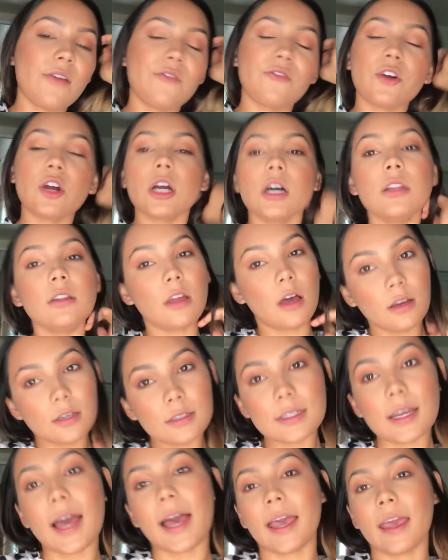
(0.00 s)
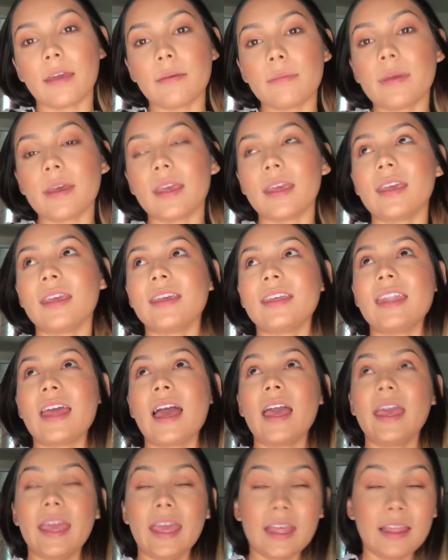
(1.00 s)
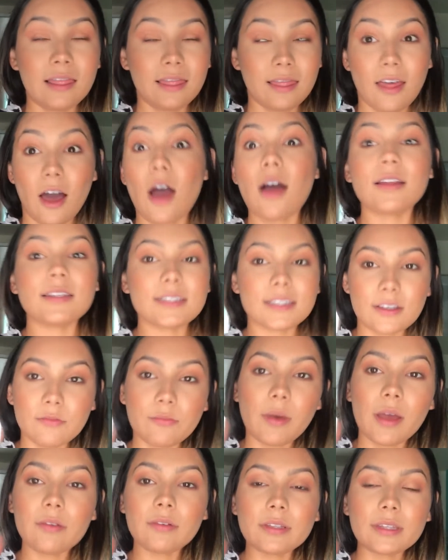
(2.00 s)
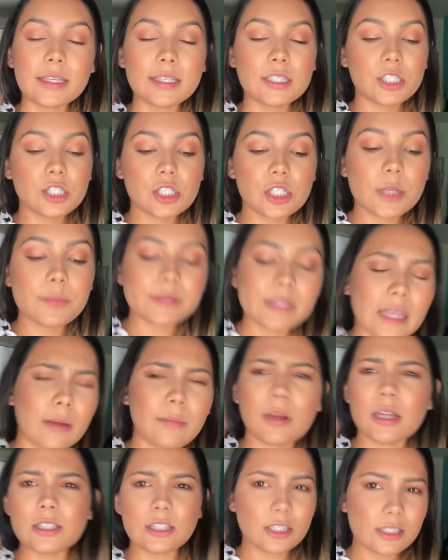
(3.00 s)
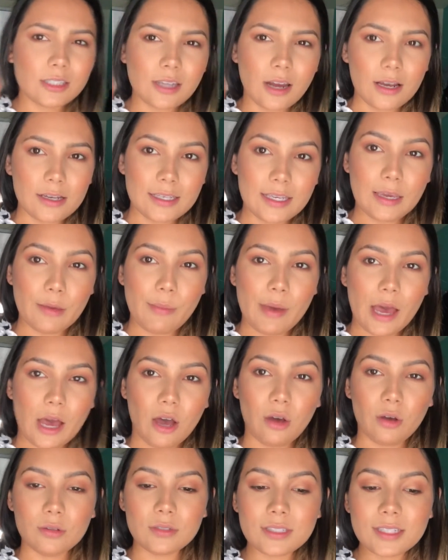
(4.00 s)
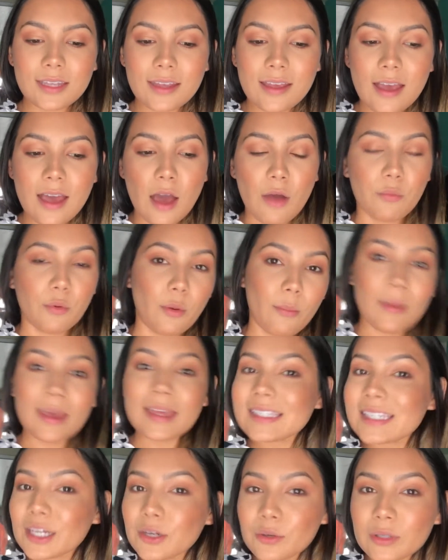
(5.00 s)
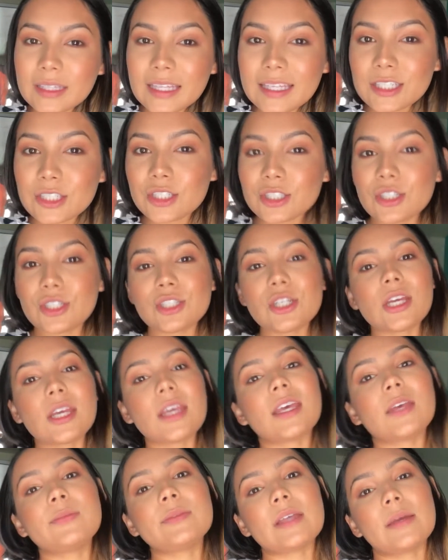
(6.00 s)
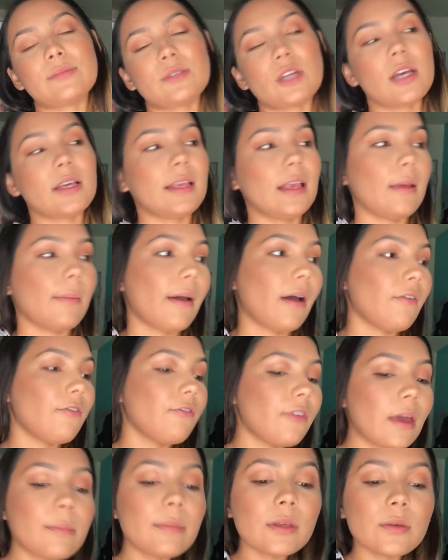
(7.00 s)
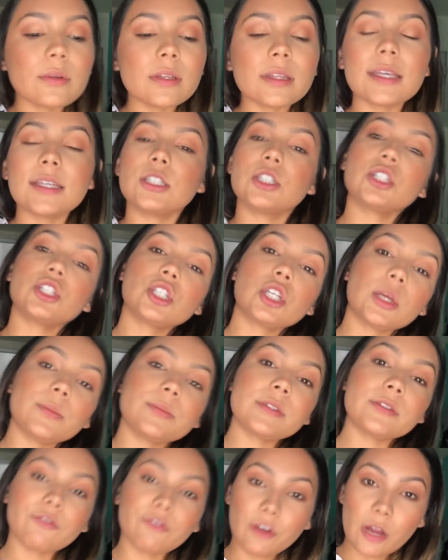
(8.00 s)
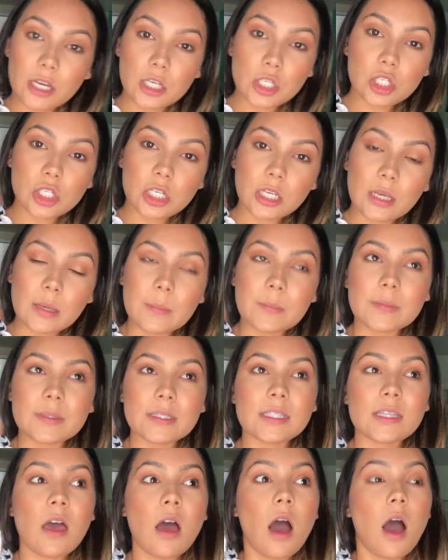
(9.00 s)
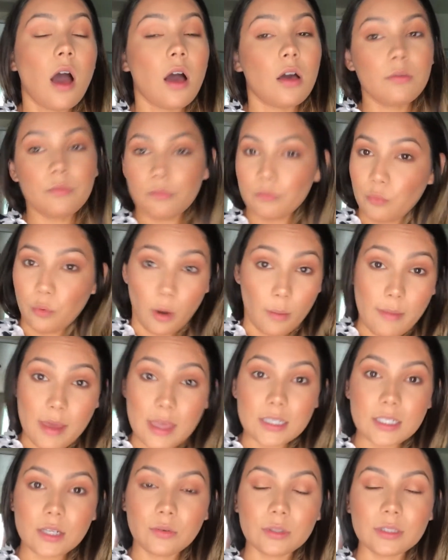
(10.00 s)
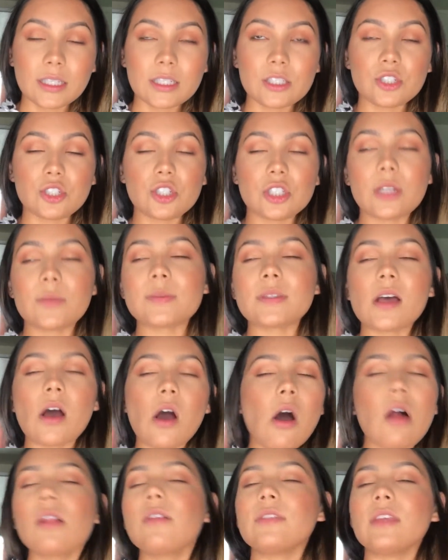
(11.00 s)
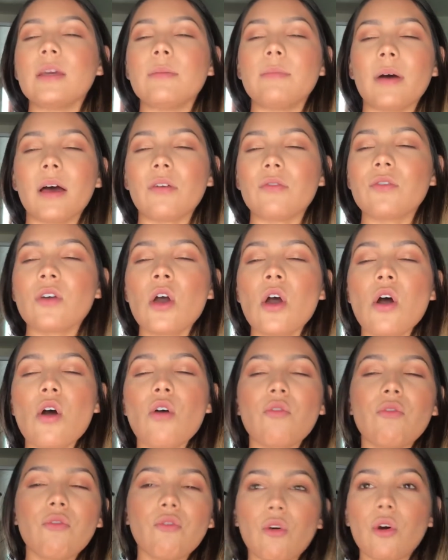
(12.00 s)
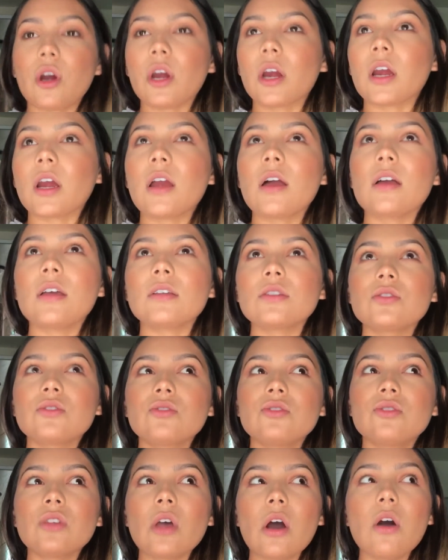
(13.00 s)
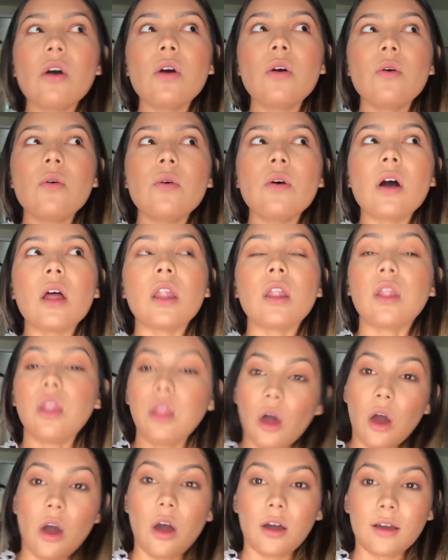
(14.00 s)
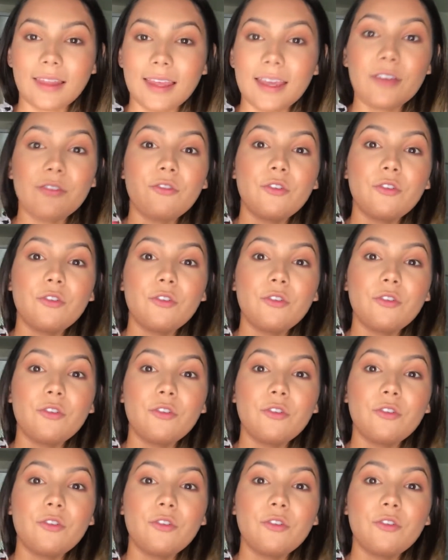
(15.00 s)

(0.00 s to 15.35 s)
for a long time in a lot of my relationships, and I'm not just talking about romantic relationships, I'm talking about family relationships, friendships, romantic relationships, all of the above, for so long, like